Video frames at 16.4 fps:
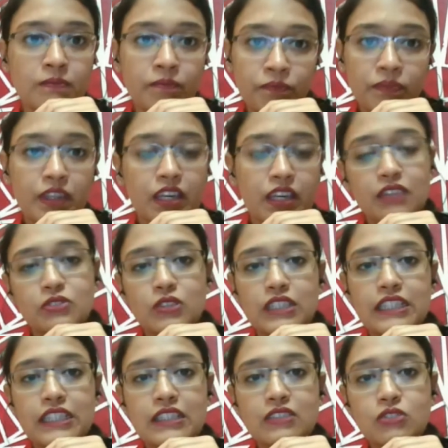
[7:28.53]
Yeah, so
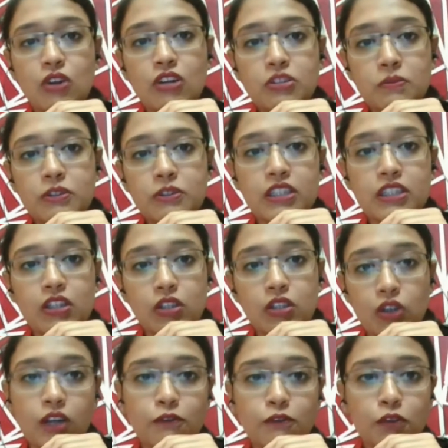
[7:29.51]
it is contributing a
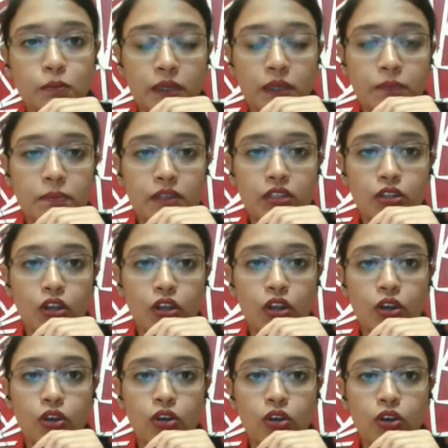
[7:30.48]
lot for people
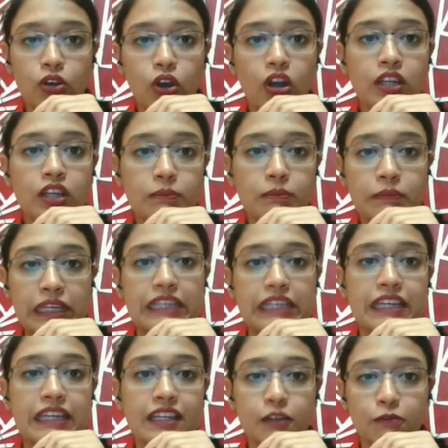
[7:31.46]
not
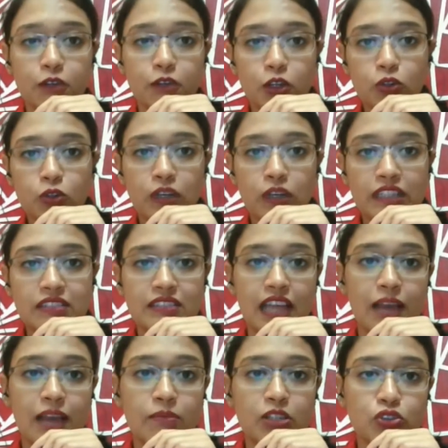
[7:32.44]
making an effort to
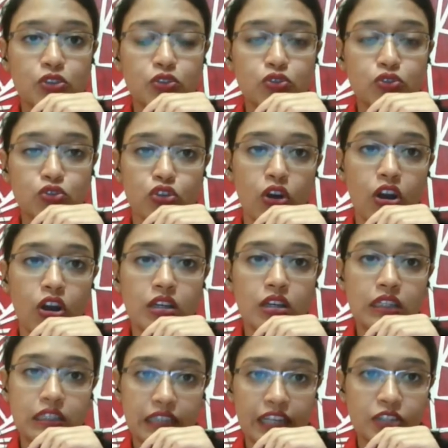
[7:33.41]
establish strong
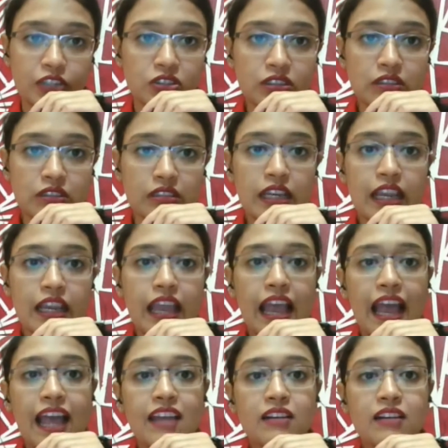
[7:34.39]
connections
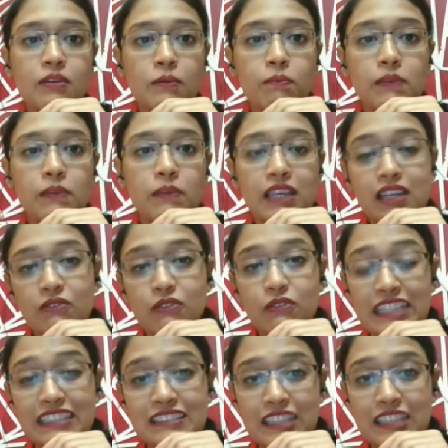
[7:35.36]
and being
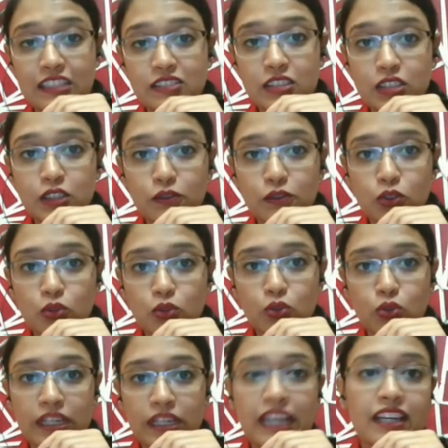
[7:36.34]
very sensitive
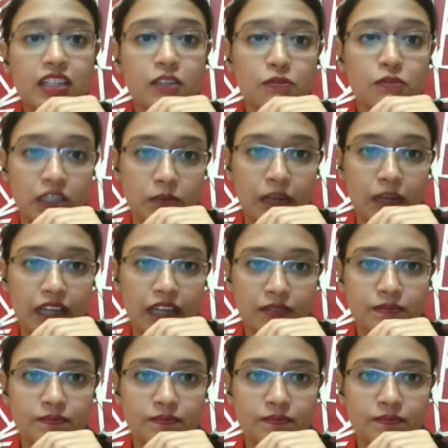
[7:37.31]
to negative feedback.